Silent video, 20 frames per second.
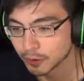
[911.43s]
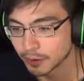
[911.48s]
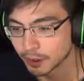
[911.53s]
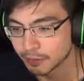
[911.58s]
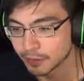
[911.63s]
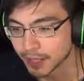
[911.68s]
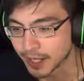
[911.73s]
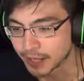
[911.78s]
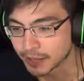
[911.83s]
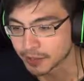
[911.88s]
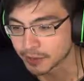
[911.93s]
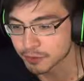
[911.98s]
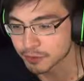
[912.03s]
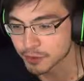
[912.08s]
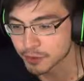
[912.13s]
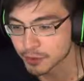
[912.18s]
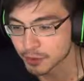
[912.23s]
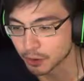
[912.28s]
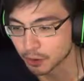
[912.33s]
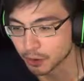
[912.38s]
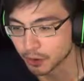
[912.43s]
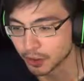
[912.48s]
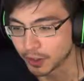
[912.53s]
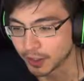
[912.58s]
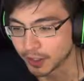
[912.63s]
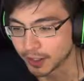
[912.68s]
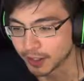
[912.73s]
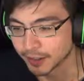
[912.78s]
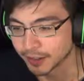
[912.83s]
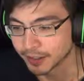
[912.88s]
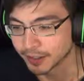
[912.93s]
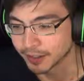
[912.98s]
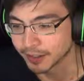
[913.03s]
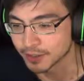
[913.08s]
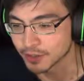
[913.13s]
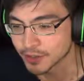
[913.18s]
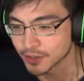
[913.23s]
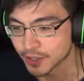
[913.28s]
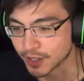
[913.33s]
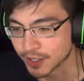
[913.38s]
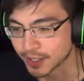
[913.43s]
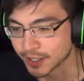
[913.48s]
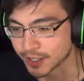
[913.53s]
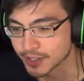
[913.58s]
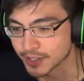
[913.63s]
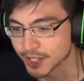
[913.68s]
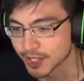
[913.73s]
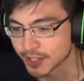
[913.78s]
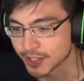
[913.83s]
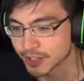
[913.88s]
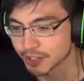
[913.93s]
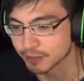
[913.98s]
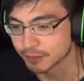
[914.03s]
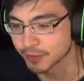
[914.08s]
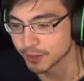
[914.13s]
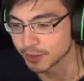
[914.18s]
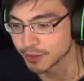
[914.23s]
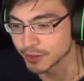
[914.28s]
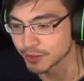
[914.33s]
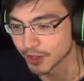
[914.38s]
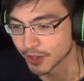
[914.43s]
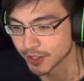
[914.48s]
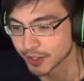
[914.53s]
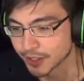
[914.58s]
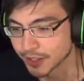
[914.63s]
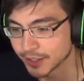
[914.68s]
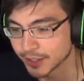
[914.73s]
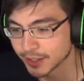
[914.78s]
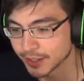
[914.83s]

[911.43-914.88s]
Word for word: I've been at this for so long that the song has actually restarted.